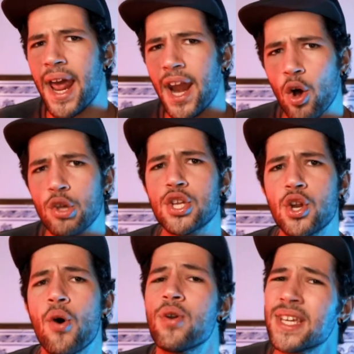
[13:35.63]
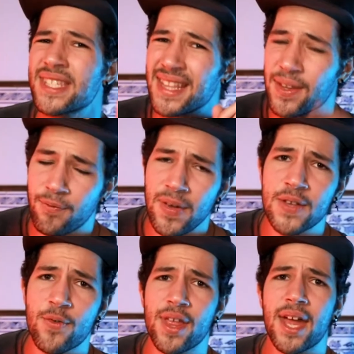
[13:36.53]
And I also noticed that the
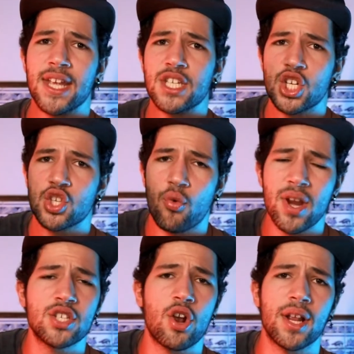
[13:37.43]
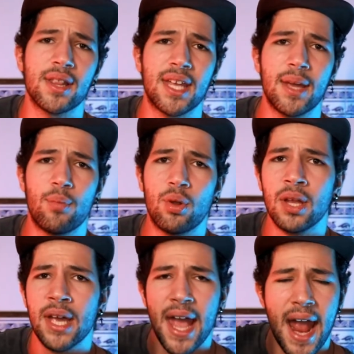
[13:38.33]
fix for that is just restarting the
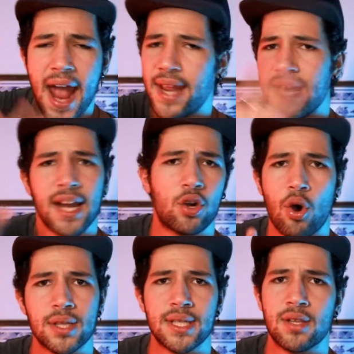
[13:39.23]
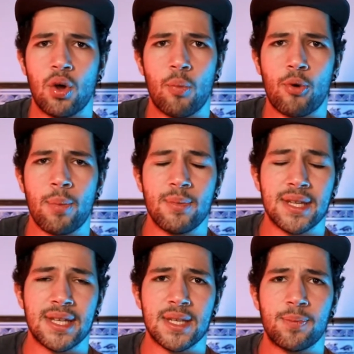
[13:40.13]
gimbal, and that causes the whole problem
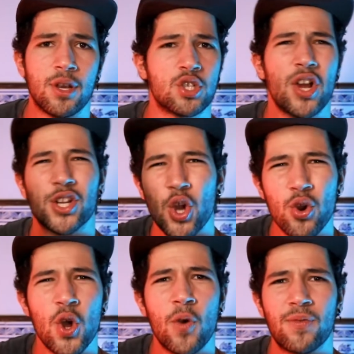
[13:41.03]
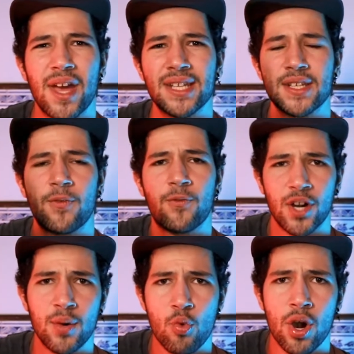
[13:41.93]
to disappear. So I don't know if that is a
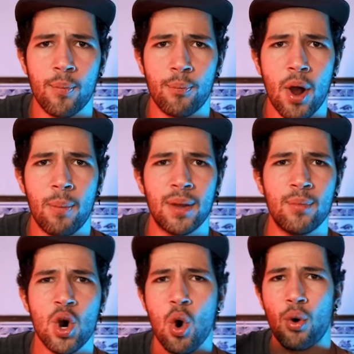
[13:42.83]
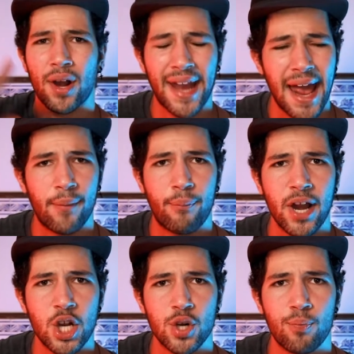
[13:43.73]
firmware problem or a
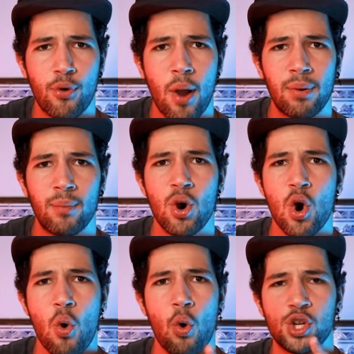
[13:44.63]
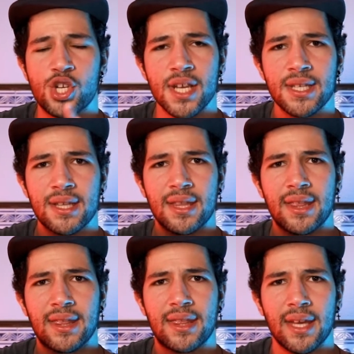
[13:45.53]
calibration problem, or just
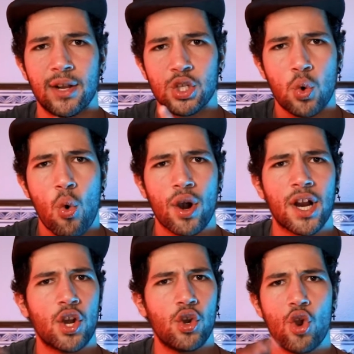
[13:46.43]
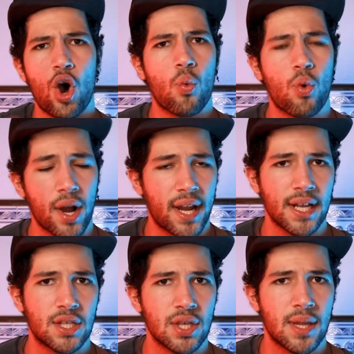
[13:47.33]
the torque not
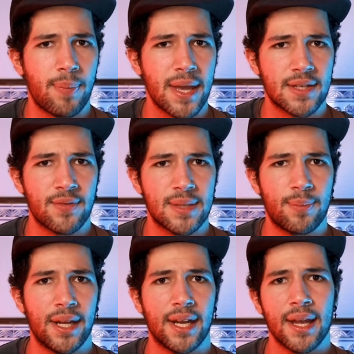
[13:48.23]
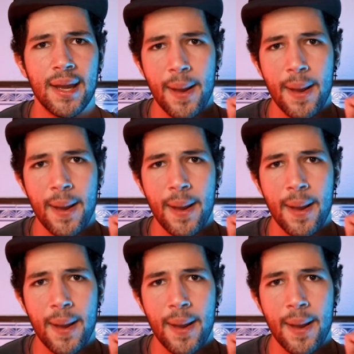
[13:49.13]
working to the best of its ability.